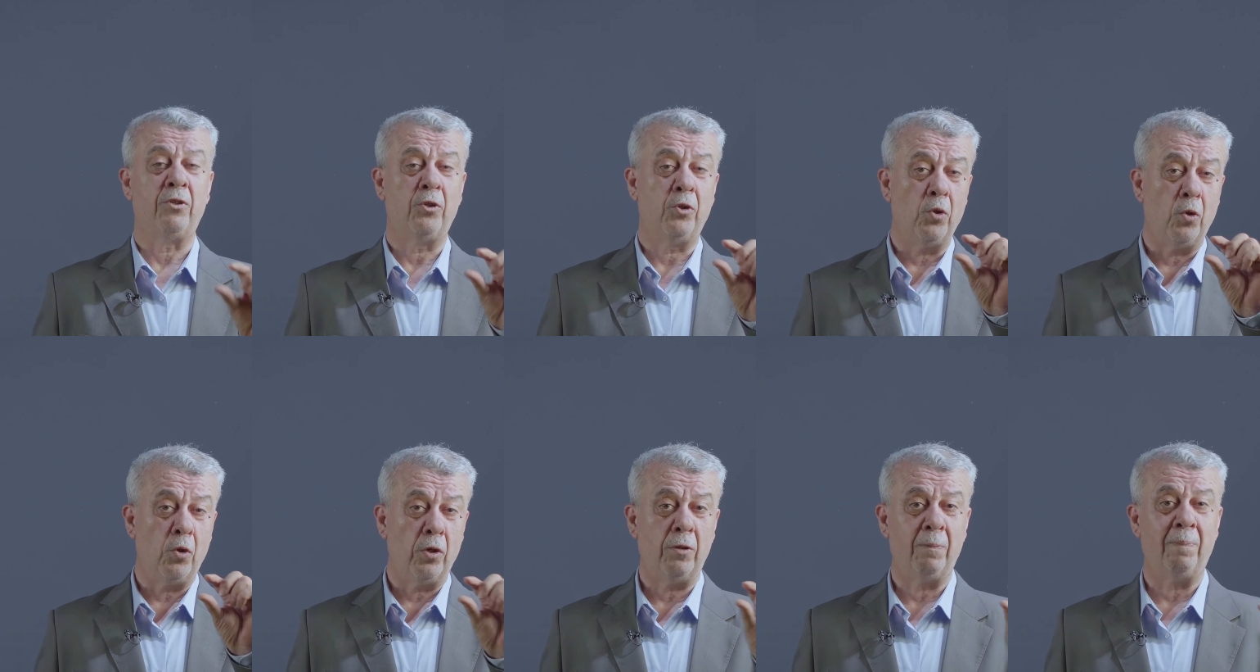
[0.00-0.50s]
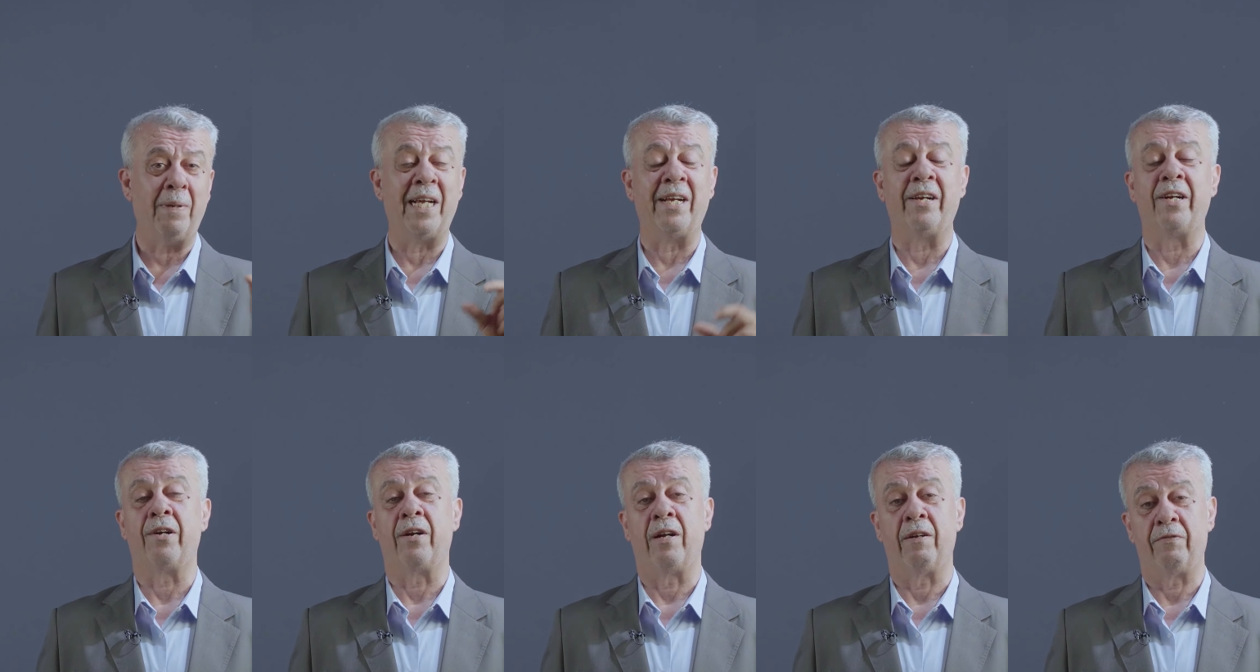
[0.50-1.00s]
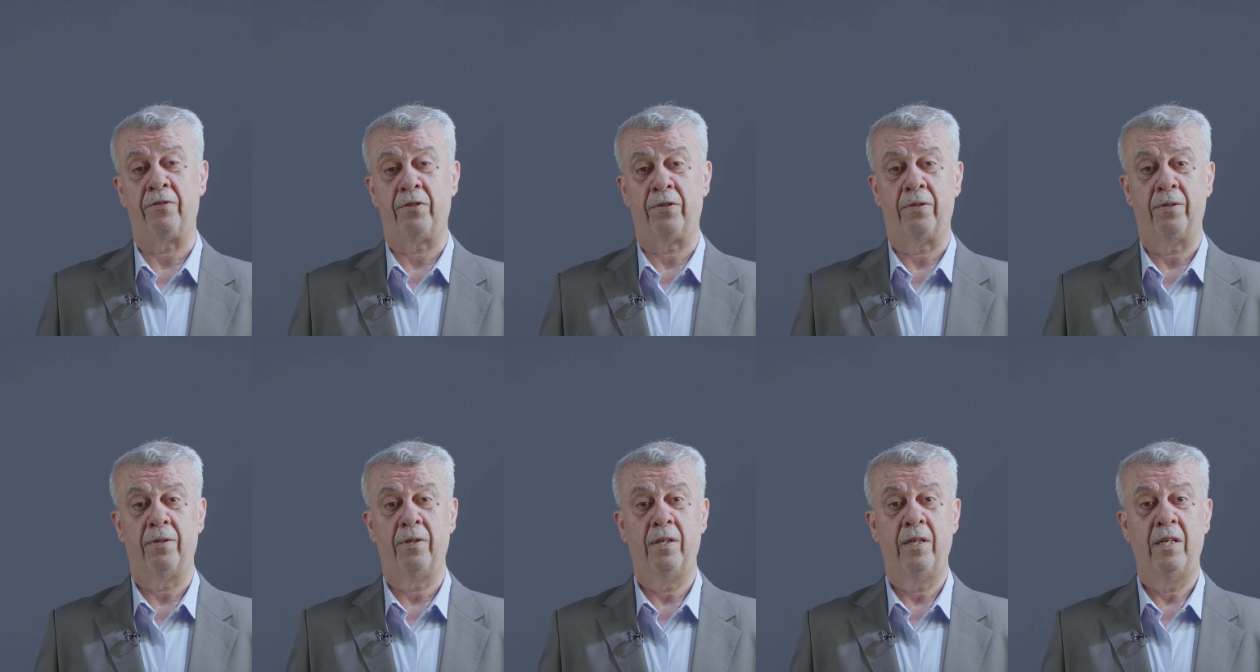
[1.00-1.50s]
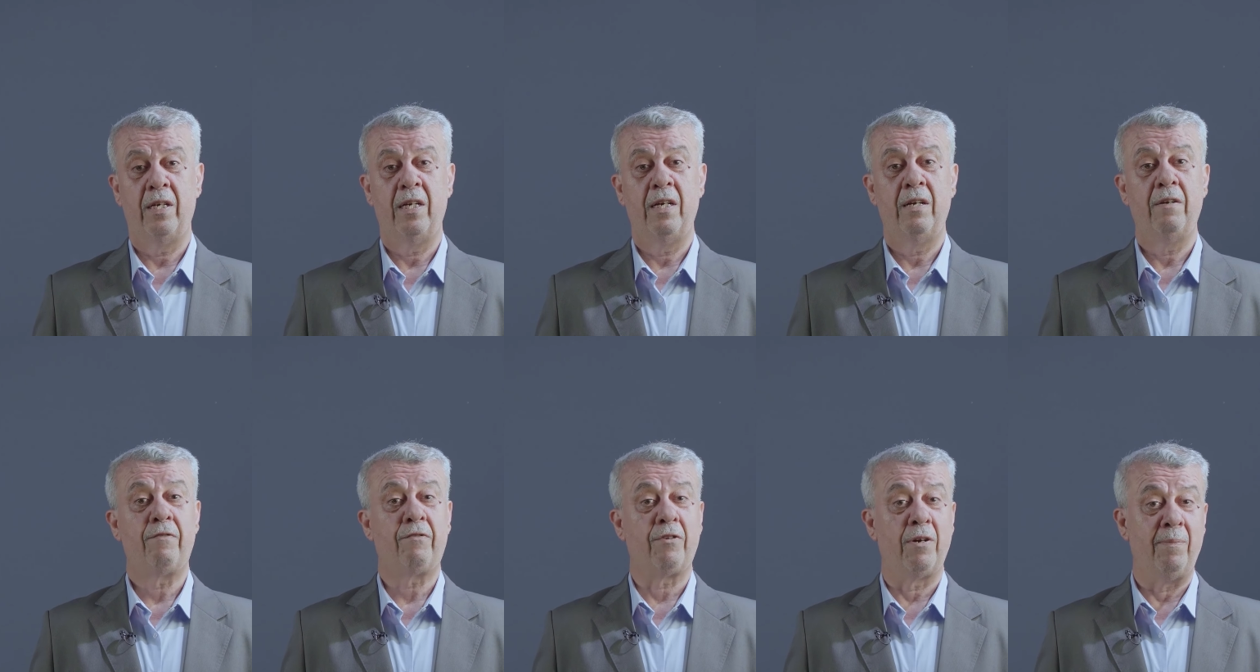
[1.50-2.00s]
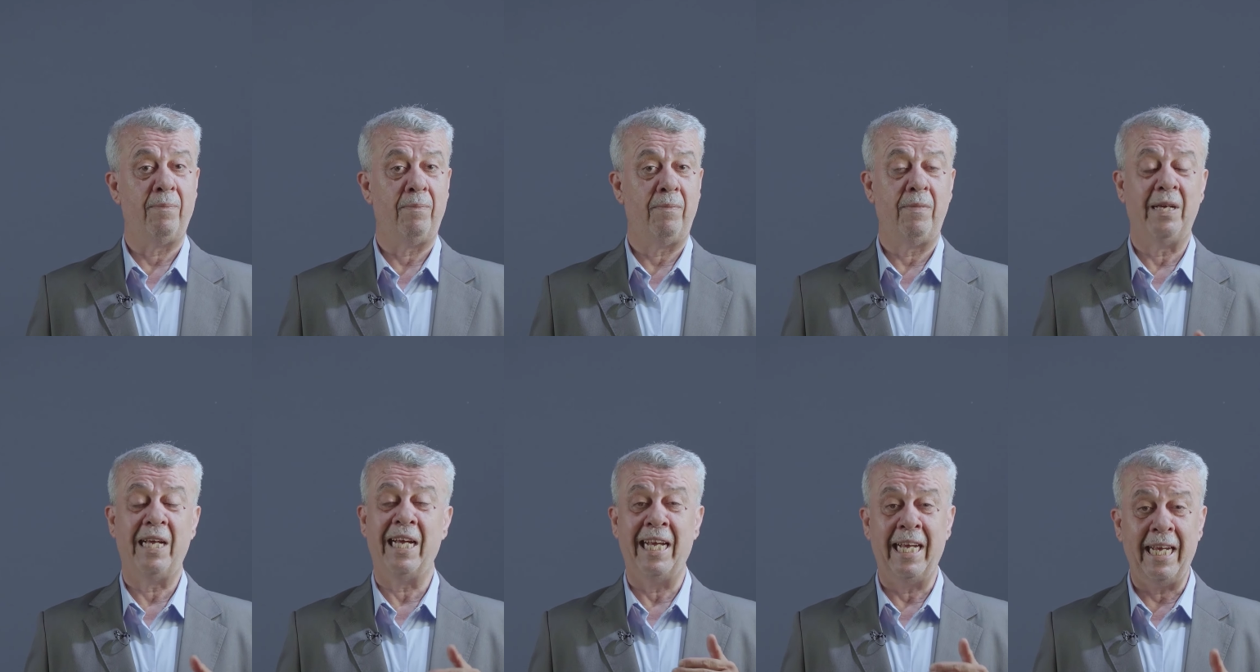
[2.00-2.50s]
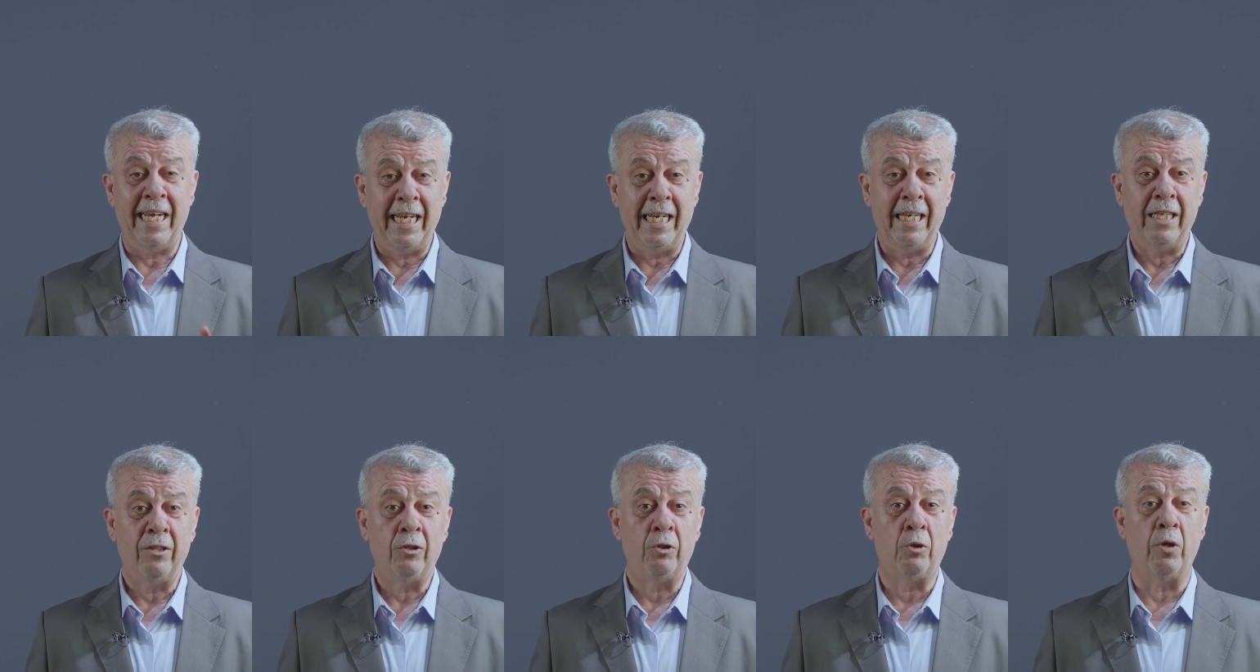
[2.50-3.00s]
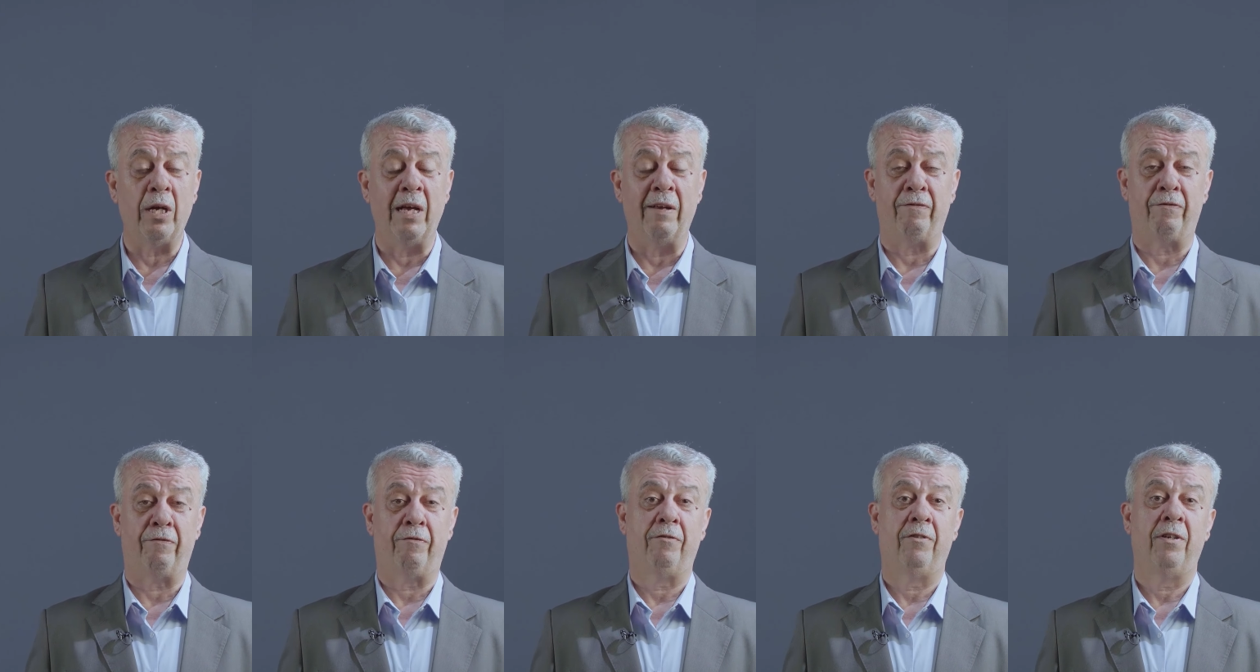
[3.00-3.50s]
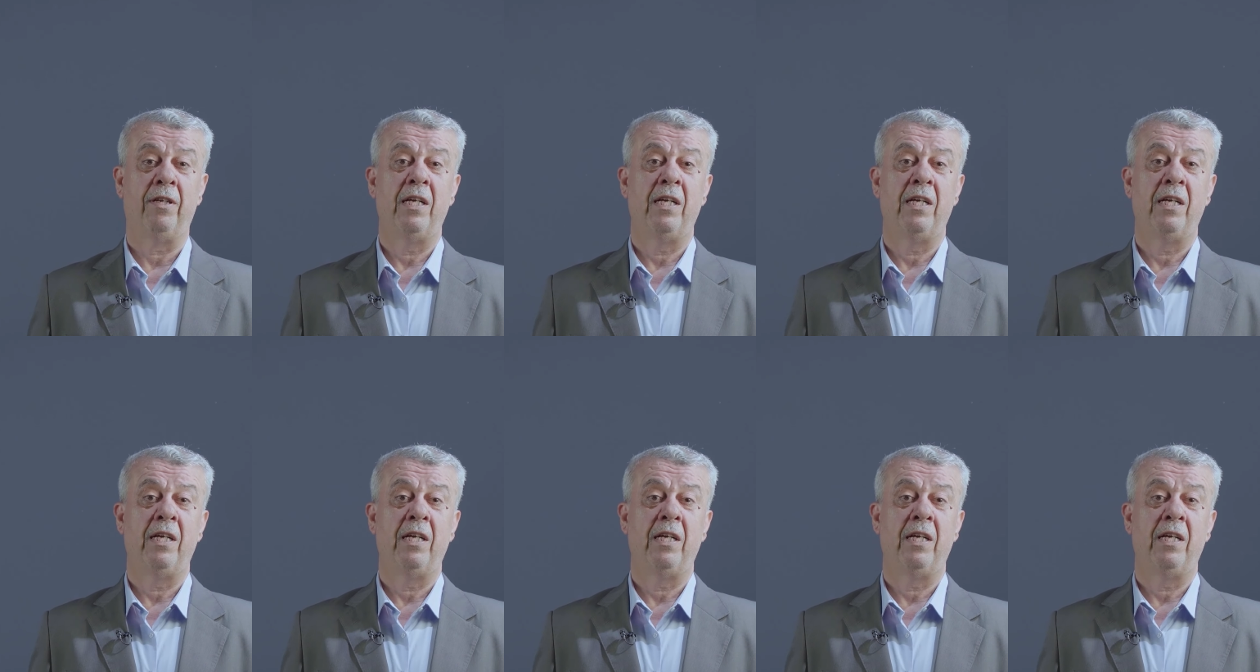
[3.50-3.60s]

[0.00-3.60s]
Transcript: short paragraphs, from A to F.